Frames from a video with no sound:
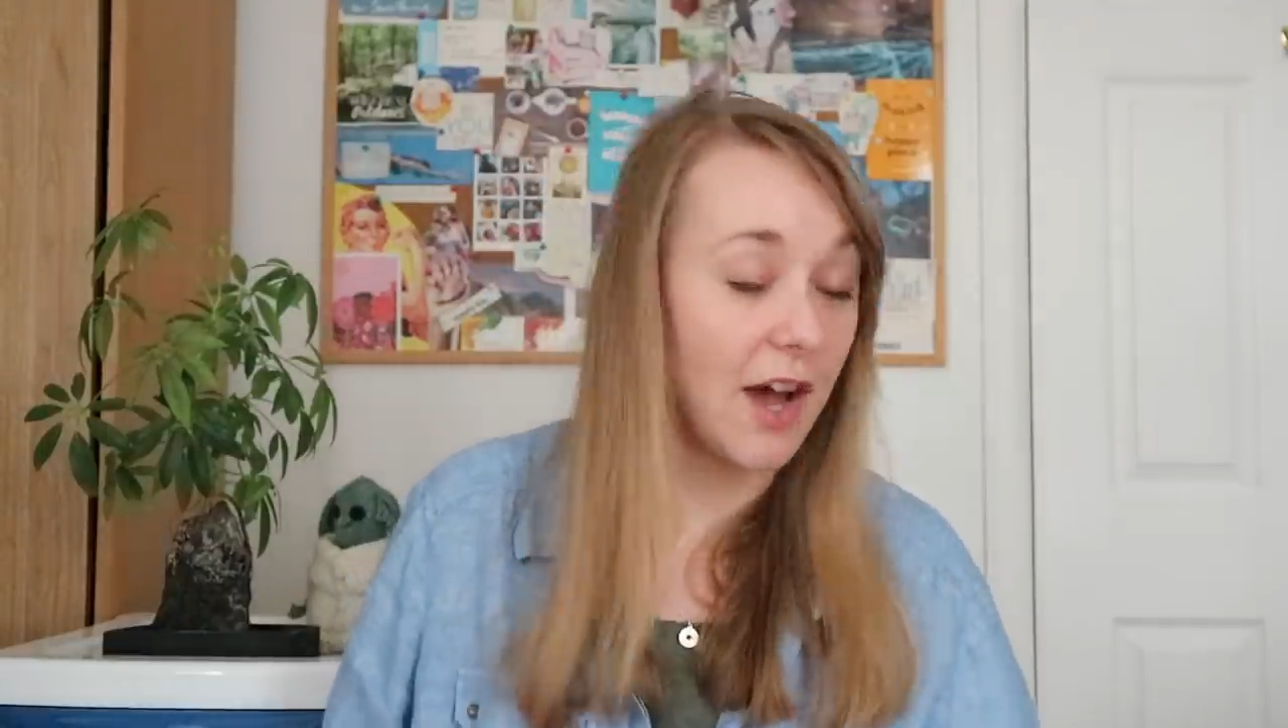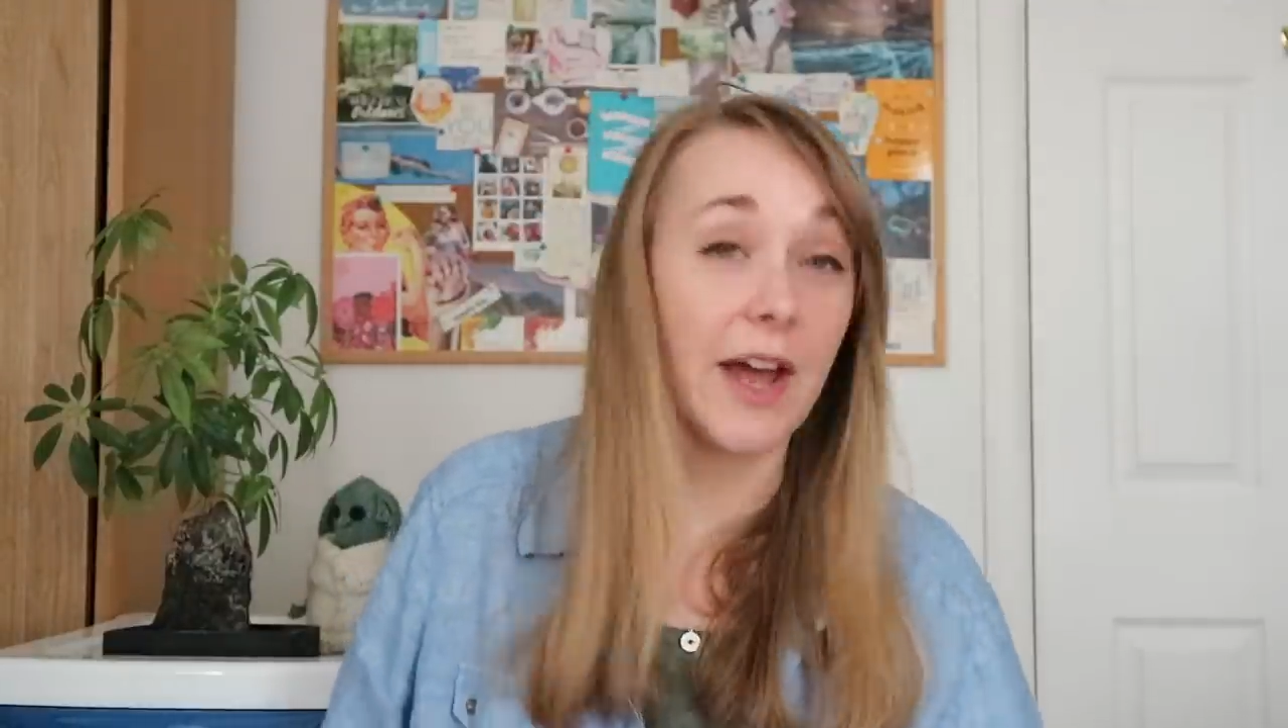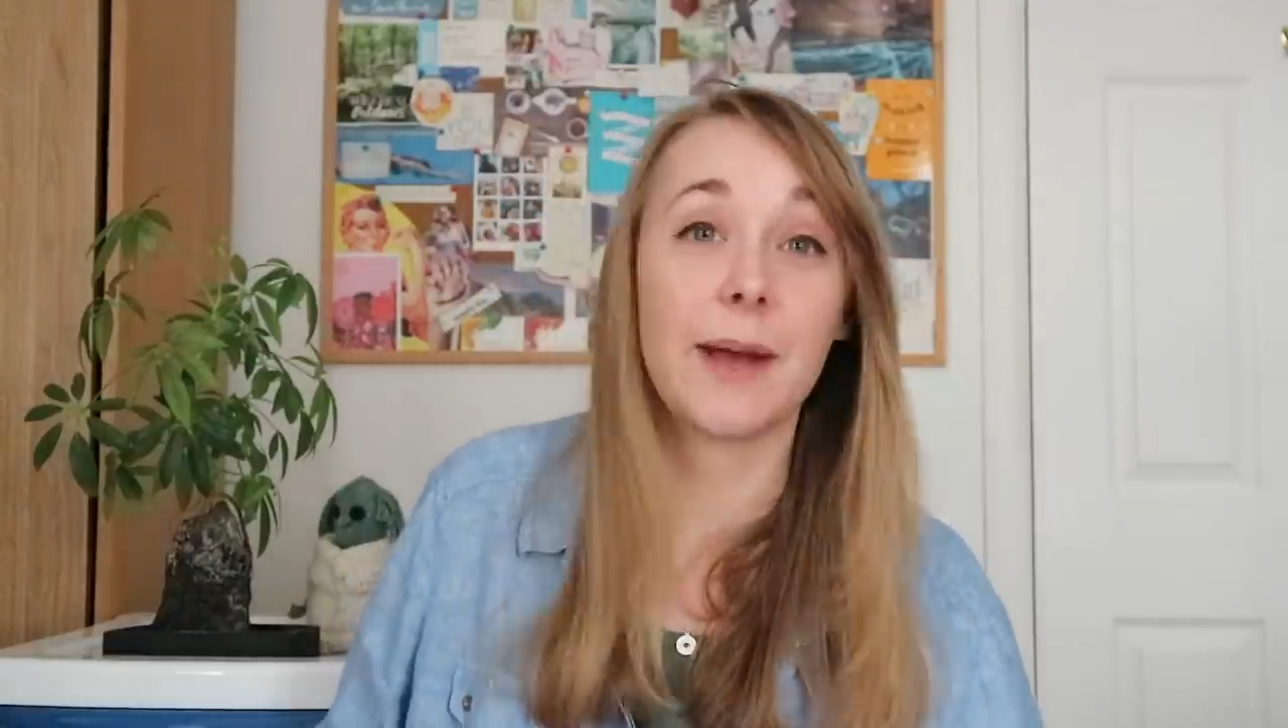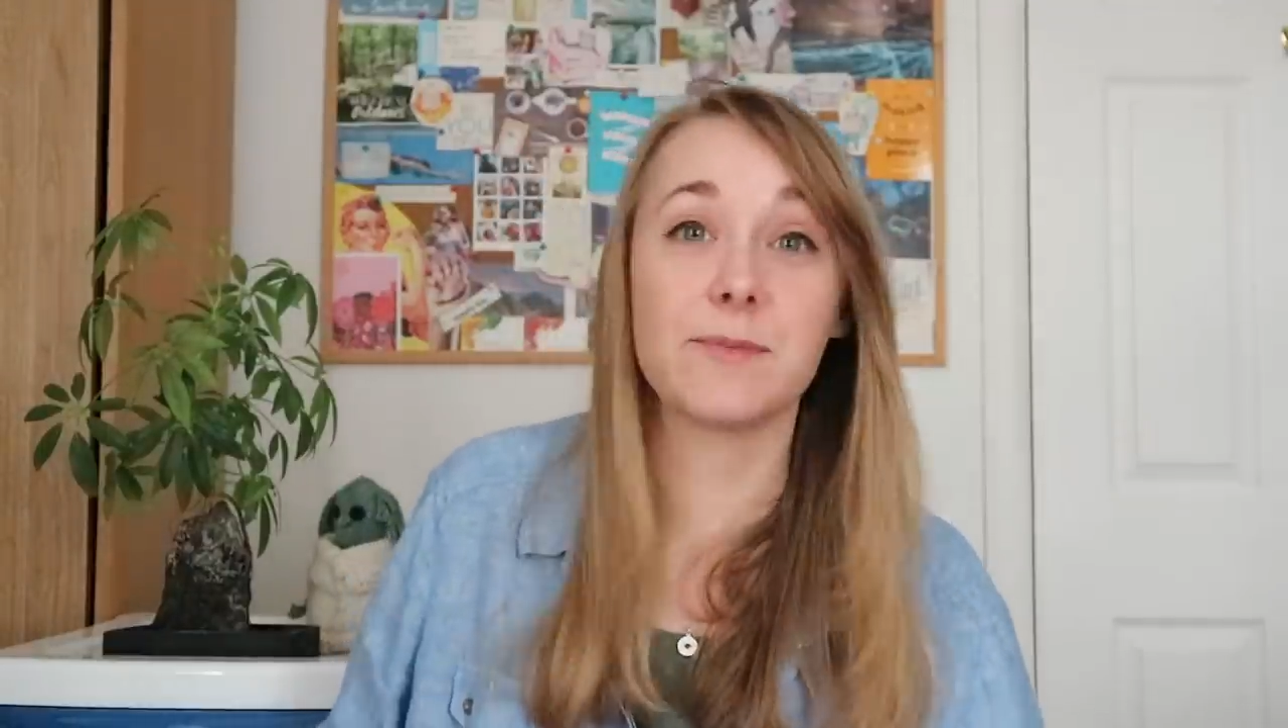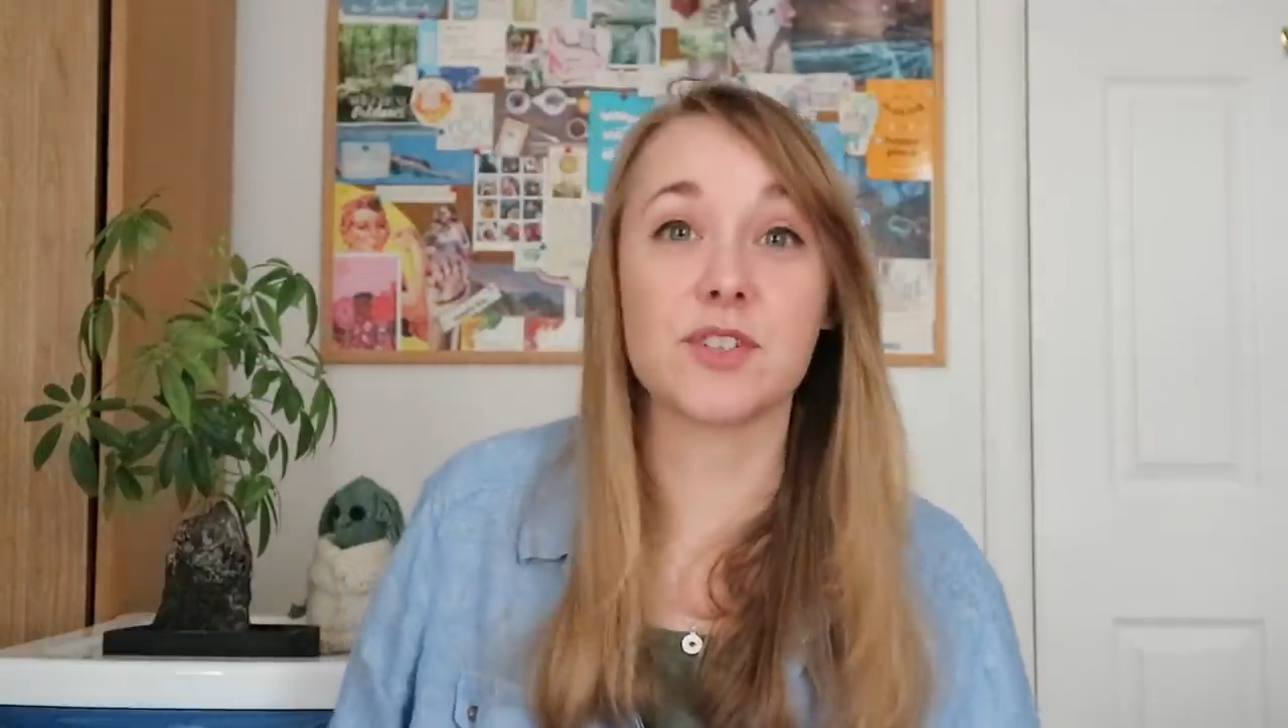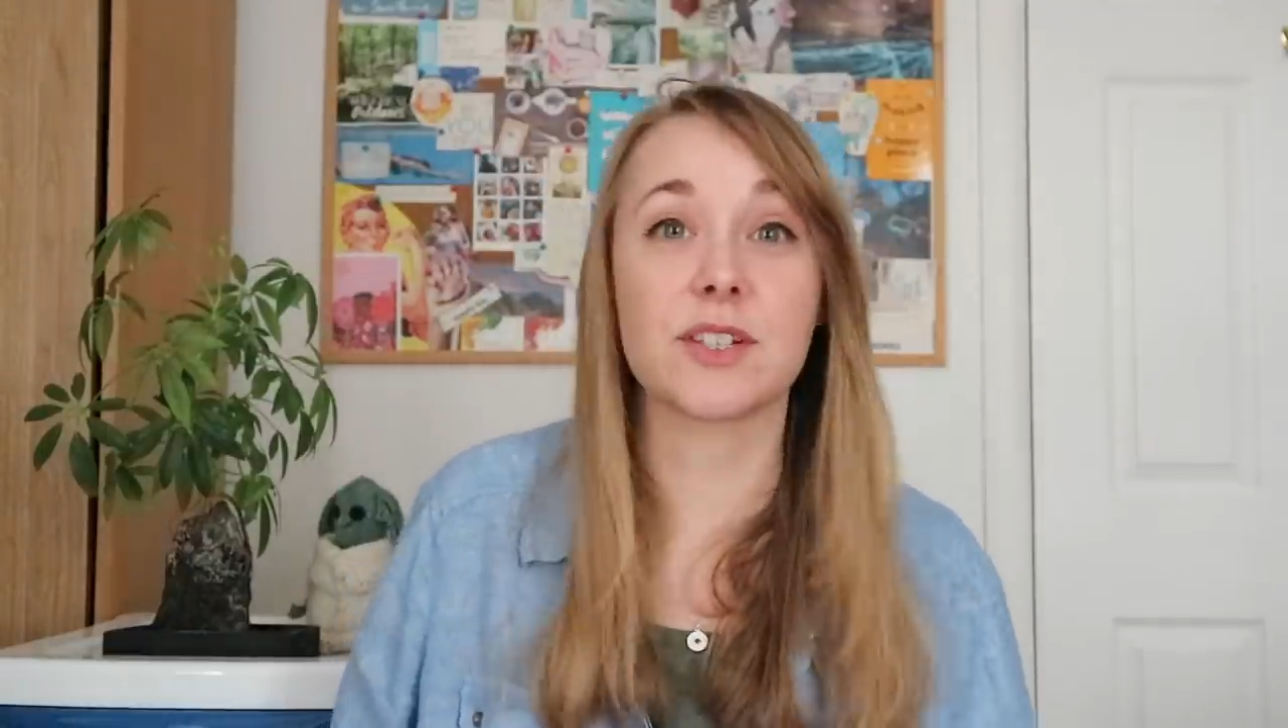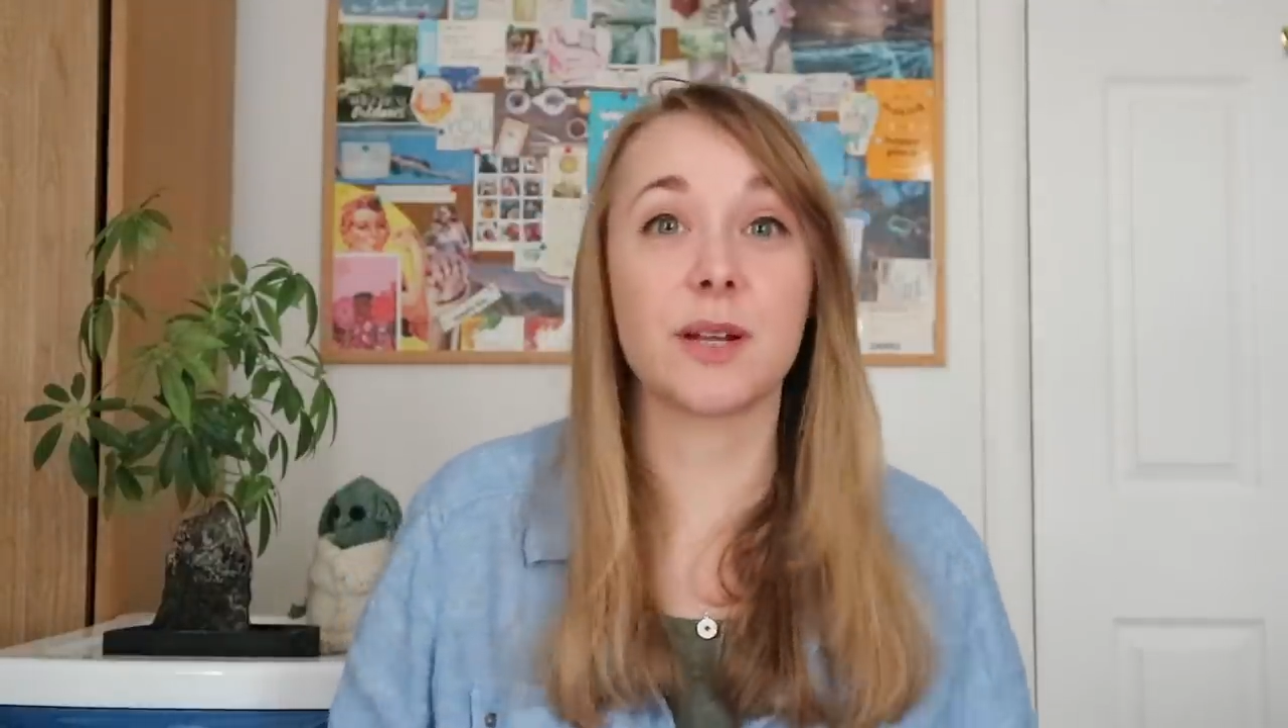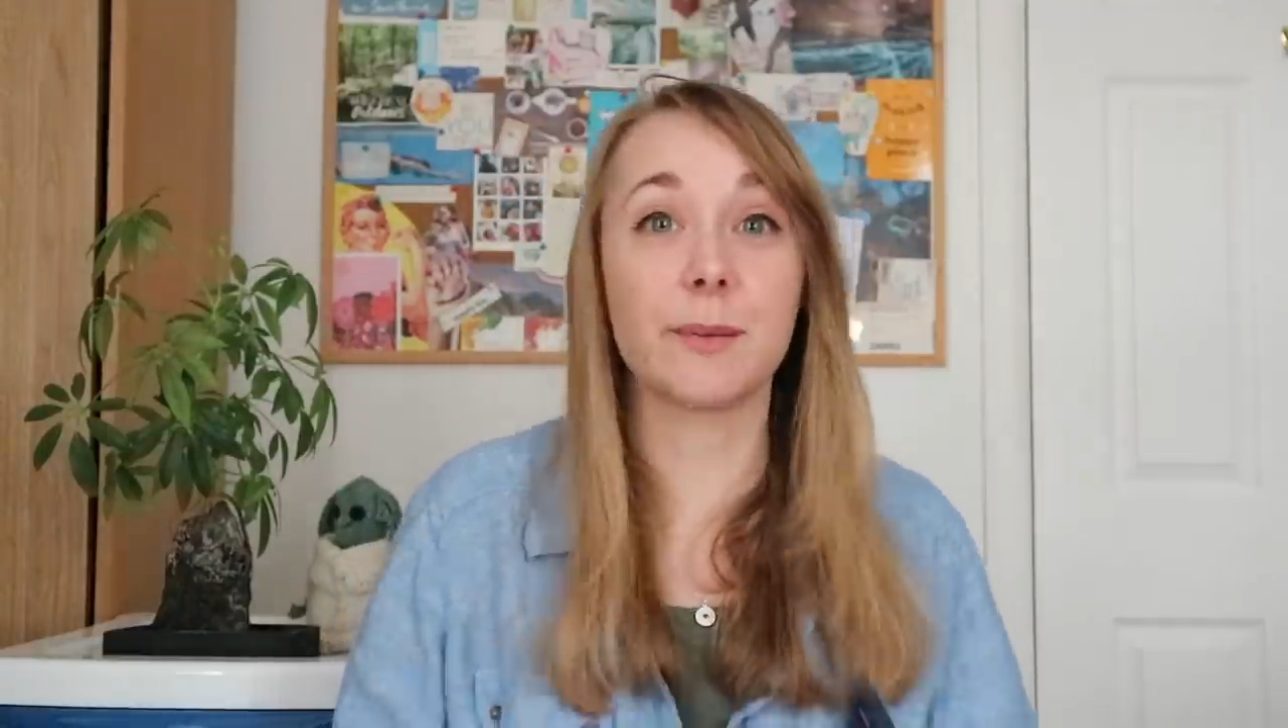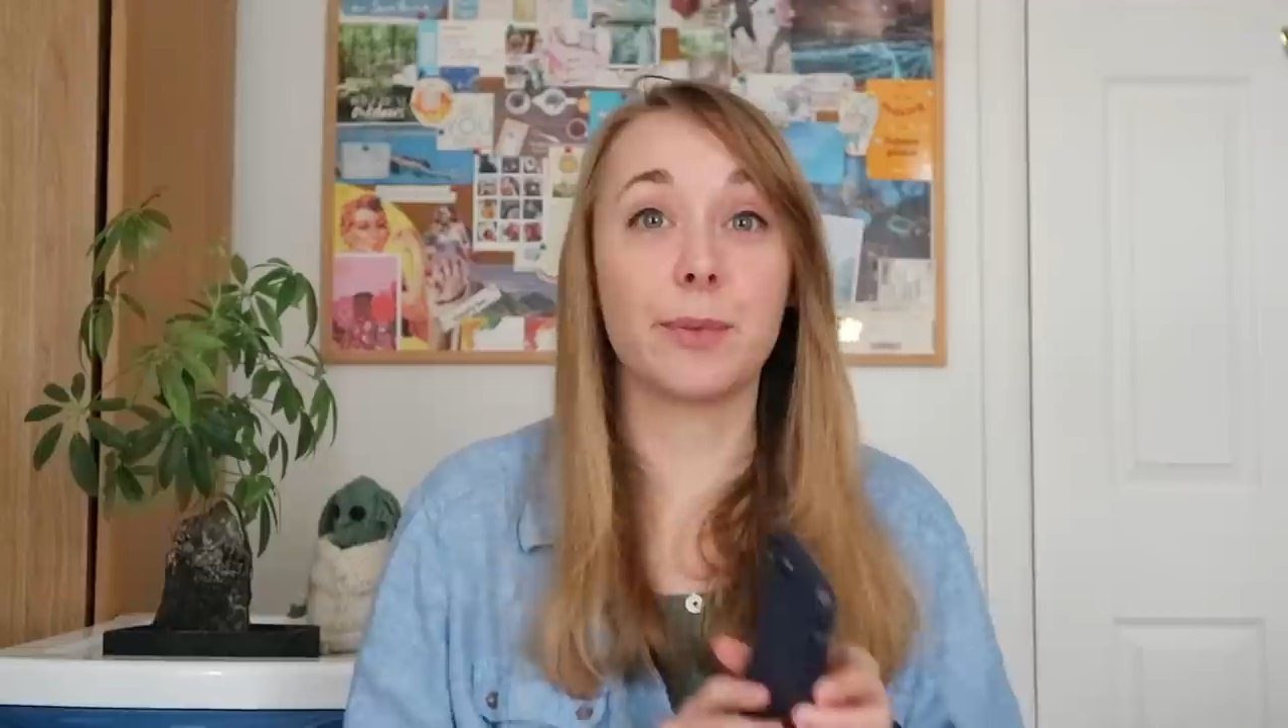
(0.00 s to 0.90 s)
I am just going to